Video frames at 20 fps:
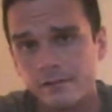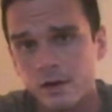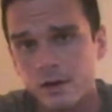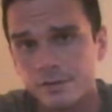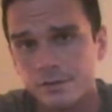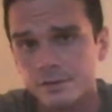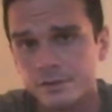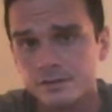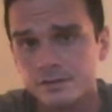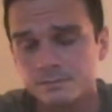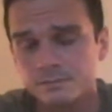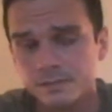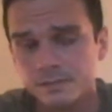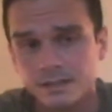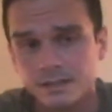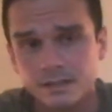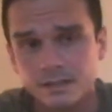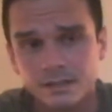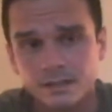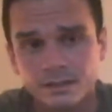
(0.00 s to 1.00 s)
authors,
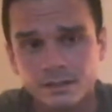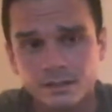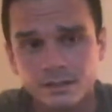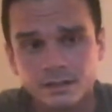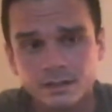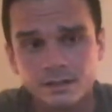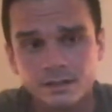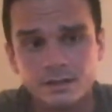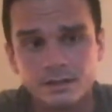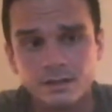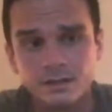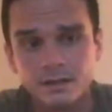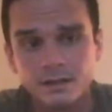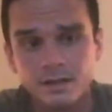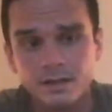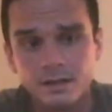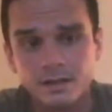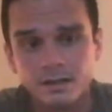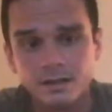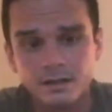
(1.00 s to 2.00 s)
but
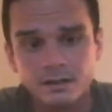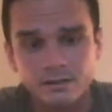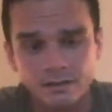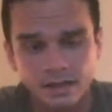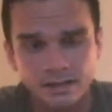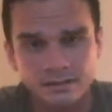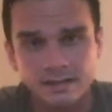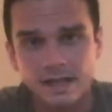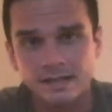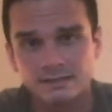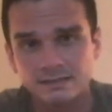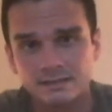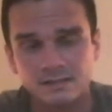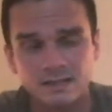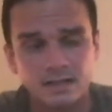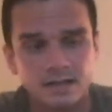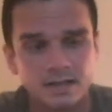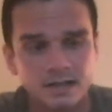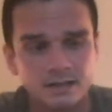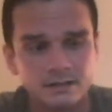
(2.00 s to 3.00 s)
he, like, that's,
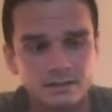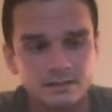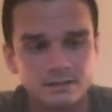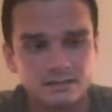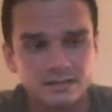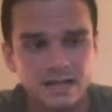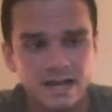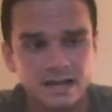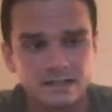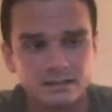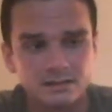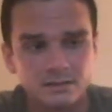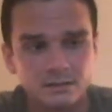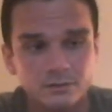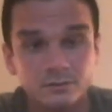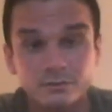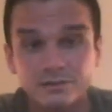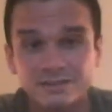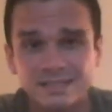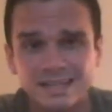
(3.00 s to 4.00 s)
this guy,
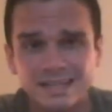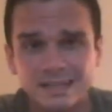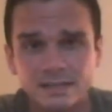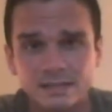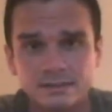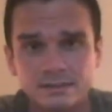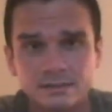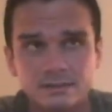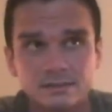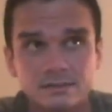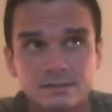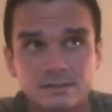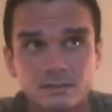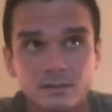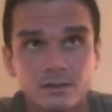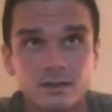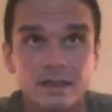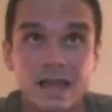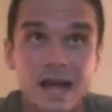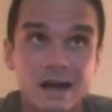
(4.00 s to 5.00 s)
Lutz,
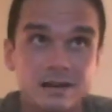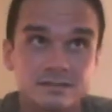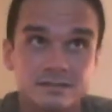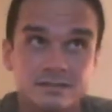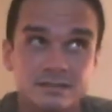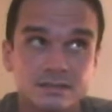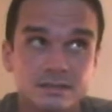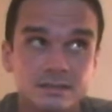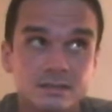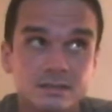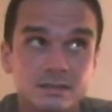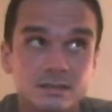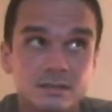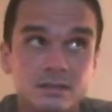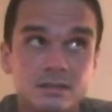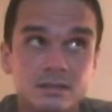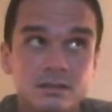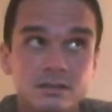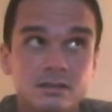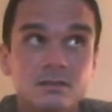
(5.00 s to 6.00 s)
or Lousy.
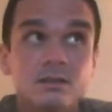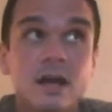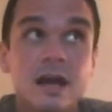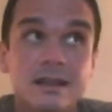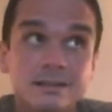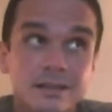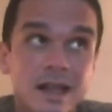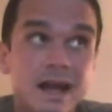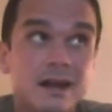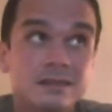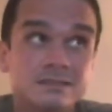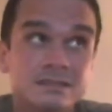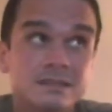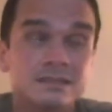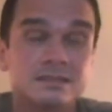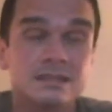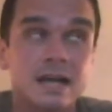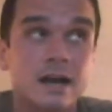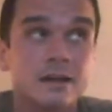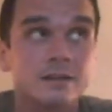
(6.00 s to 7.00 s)
Lousy
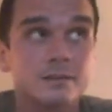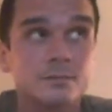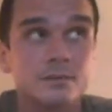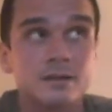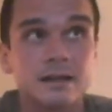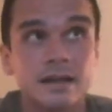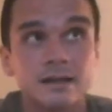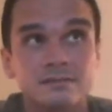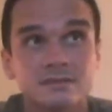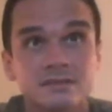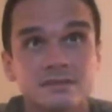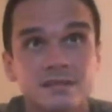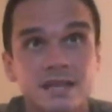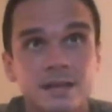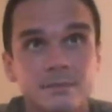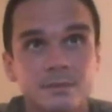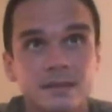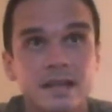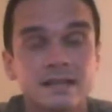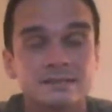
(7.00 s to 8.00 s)
is how you pronounce his
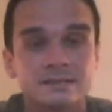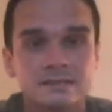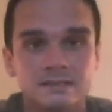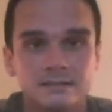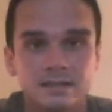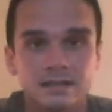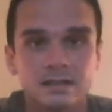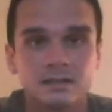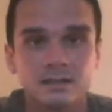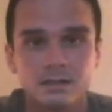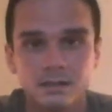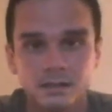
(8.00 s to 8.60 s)
name, but that's his, like,